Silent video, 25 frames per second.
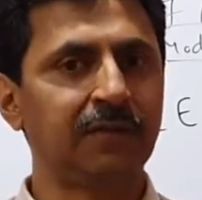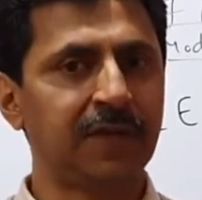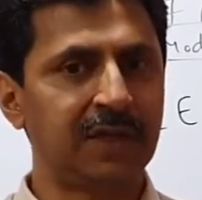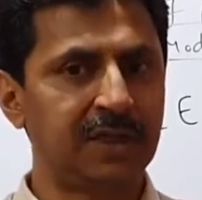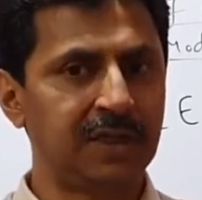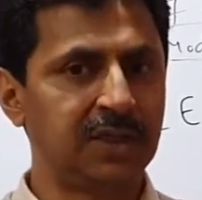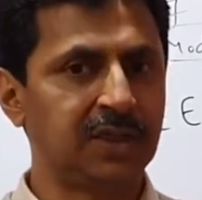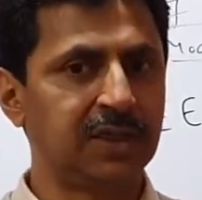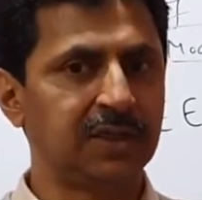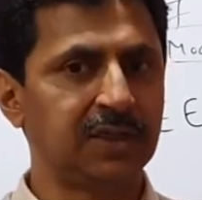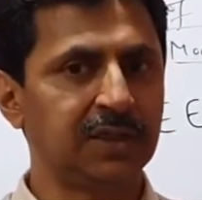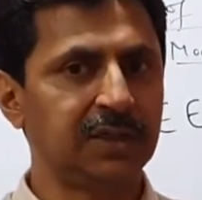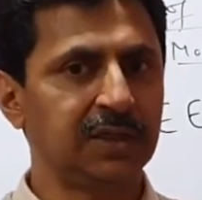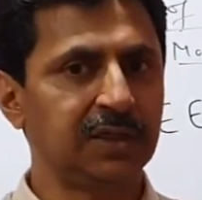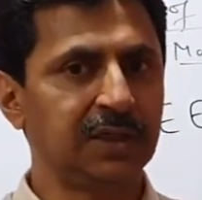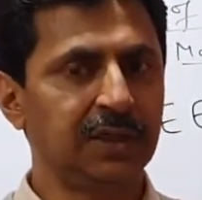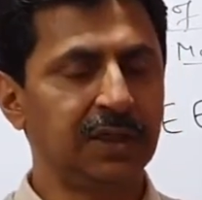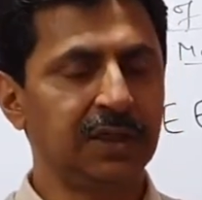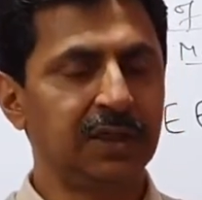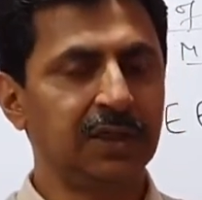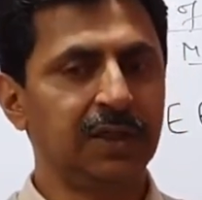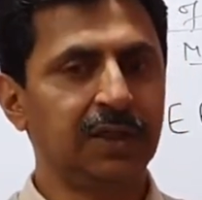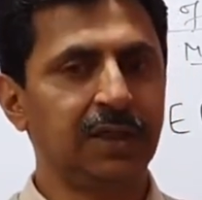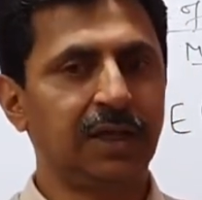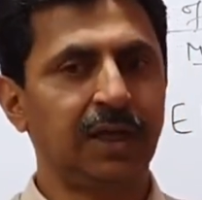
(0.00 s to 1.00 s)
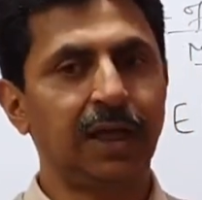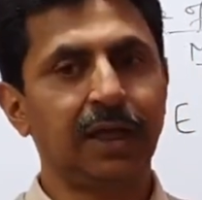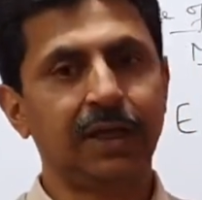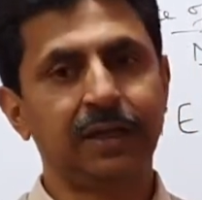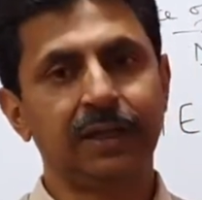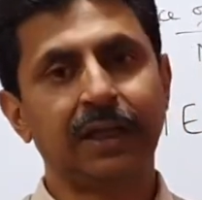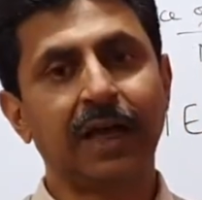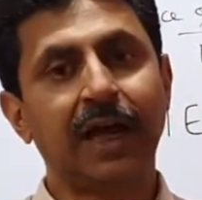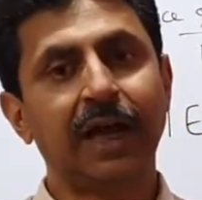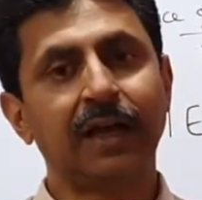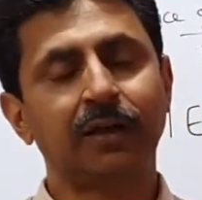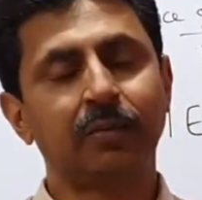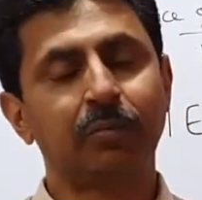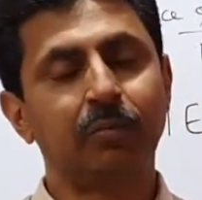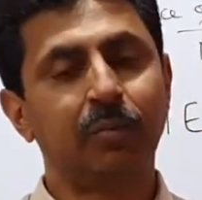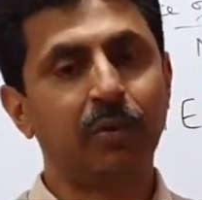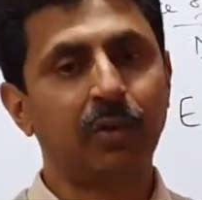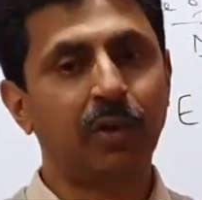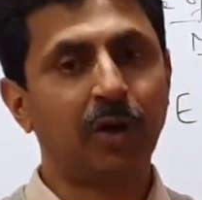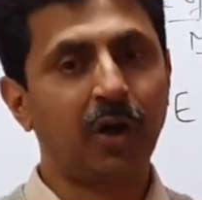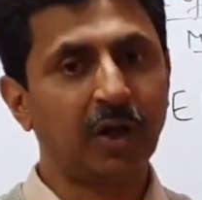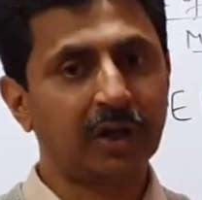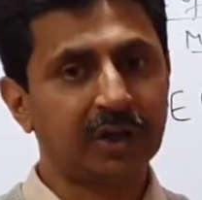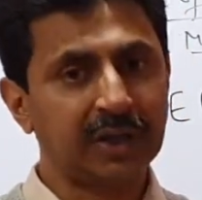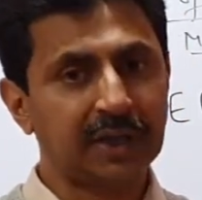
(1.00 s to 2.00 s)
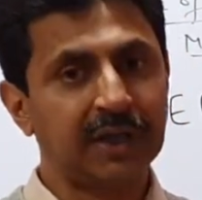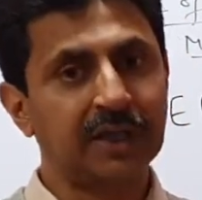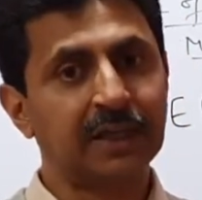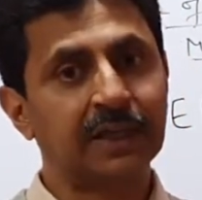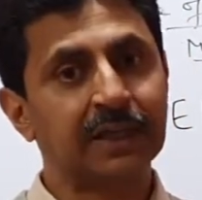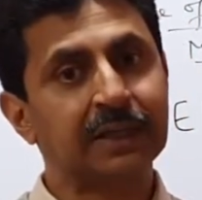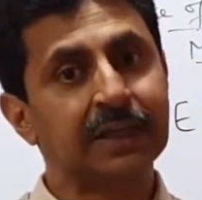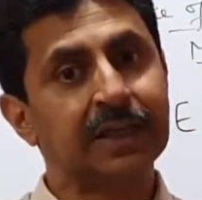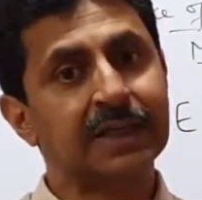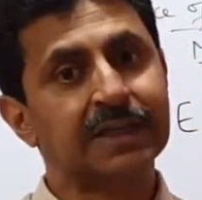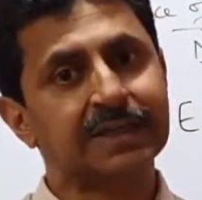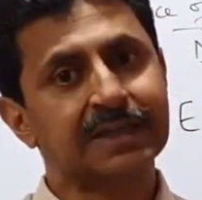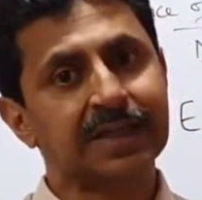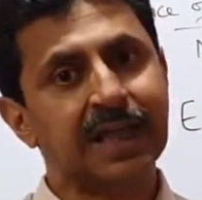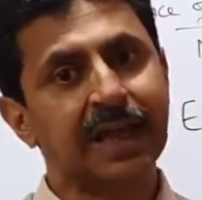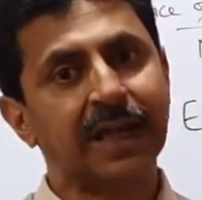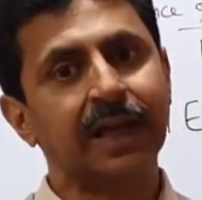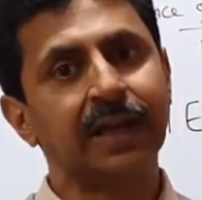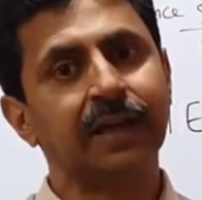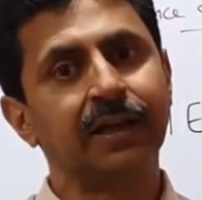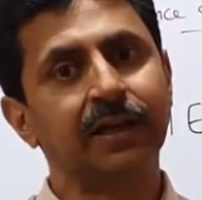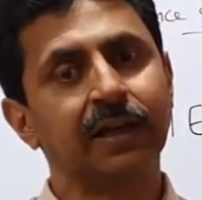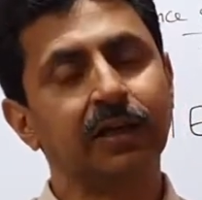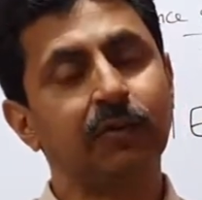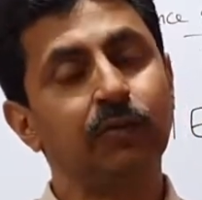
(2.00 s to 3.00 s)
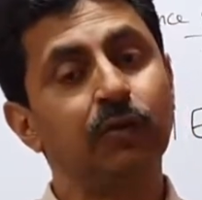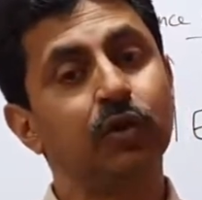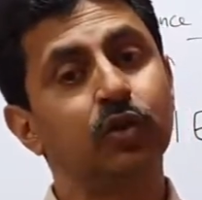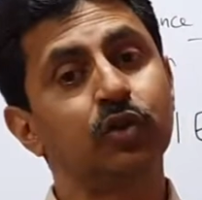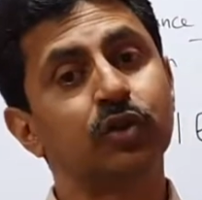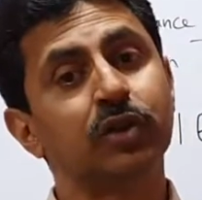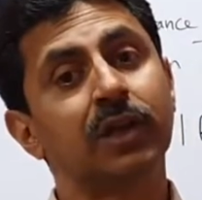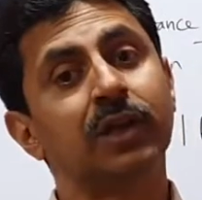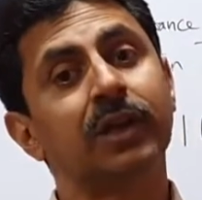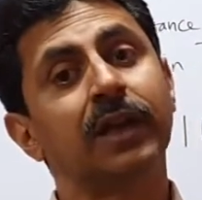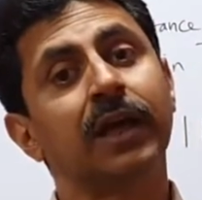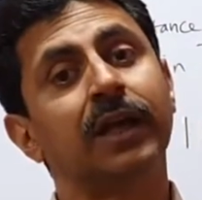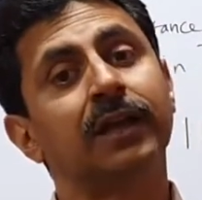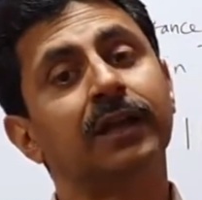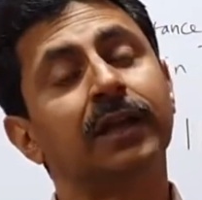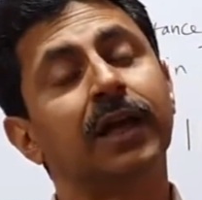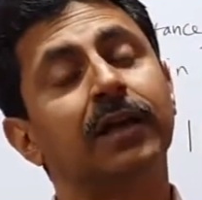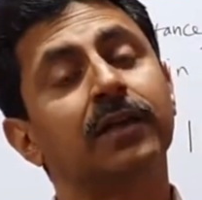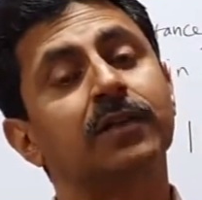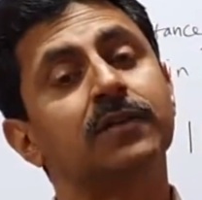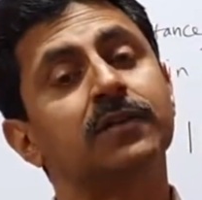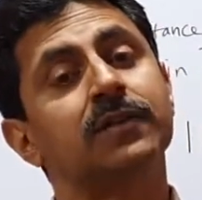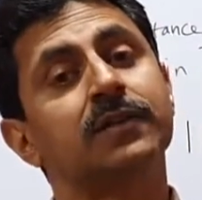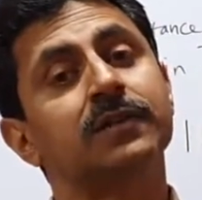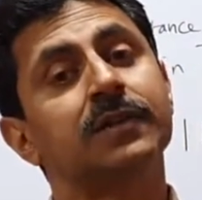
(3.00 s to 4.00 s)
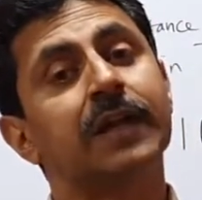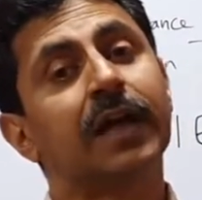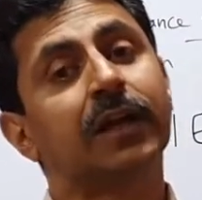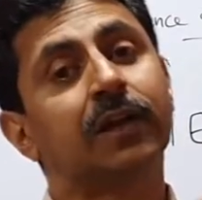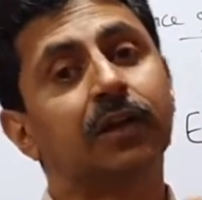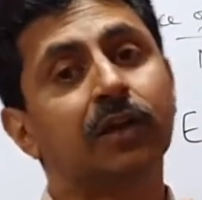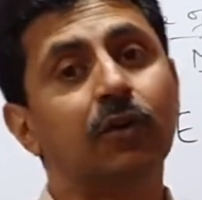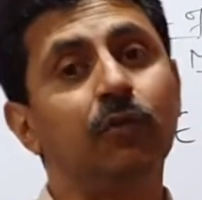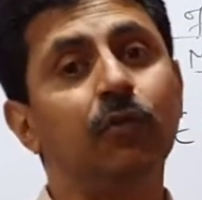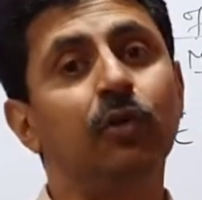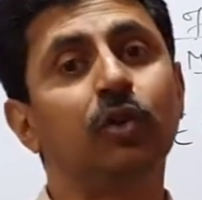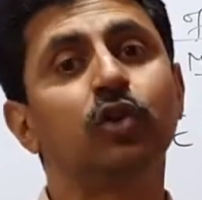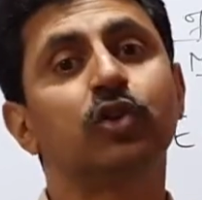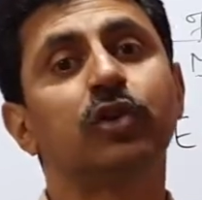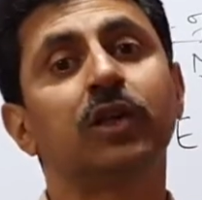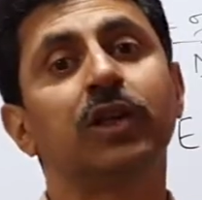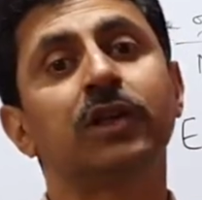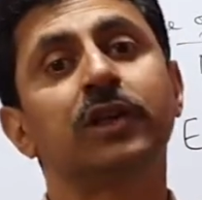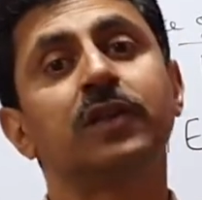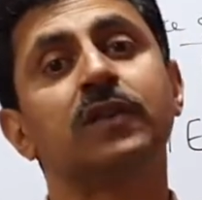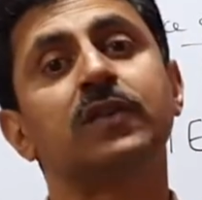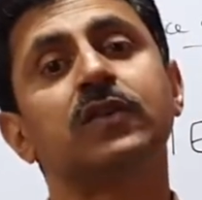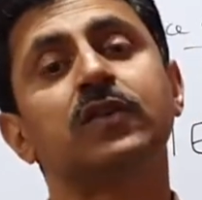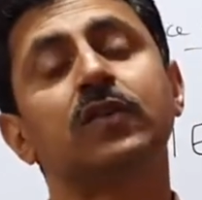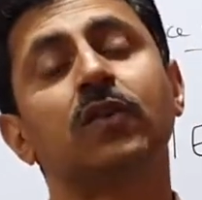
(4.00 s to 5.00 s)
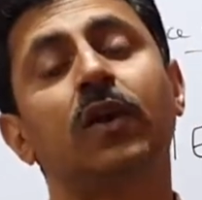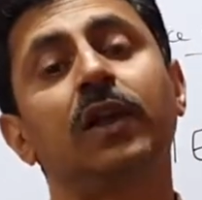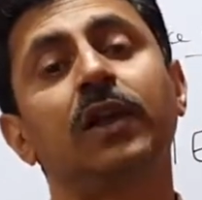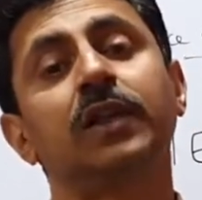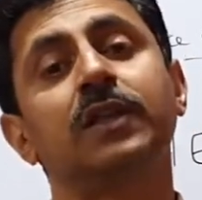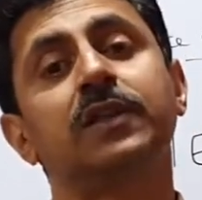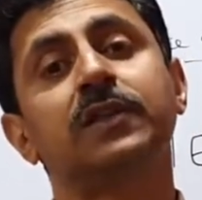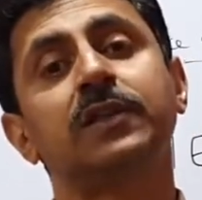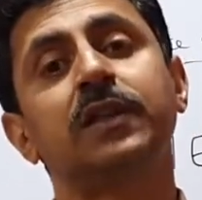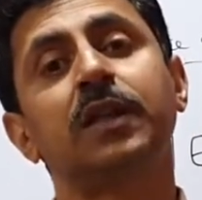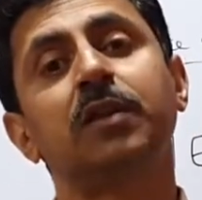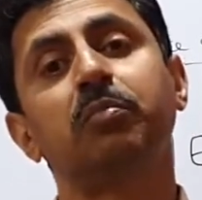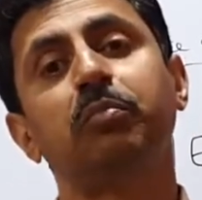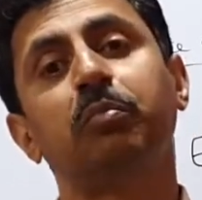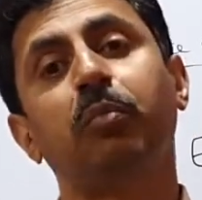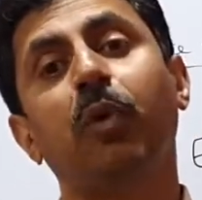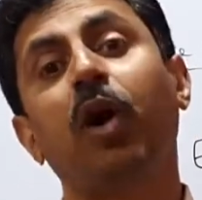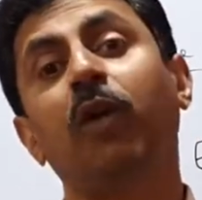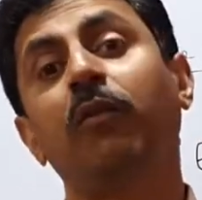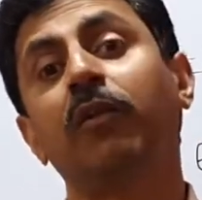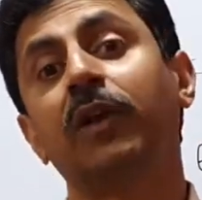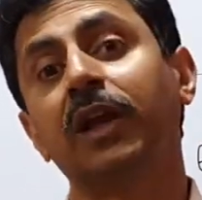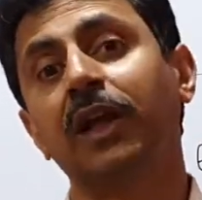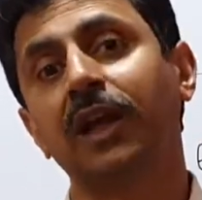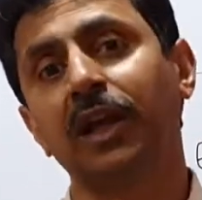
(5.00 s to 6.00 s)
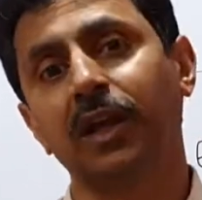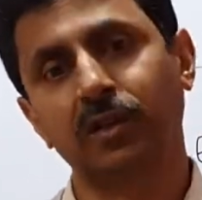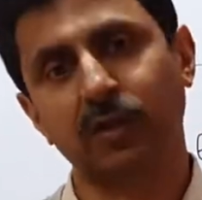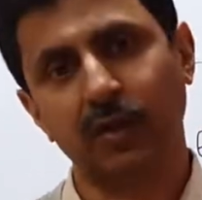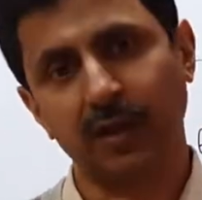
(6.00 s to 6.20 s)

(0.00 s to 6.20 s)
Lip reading: and that brought in the second revolution, and that revolution is solid state power electronics revolution.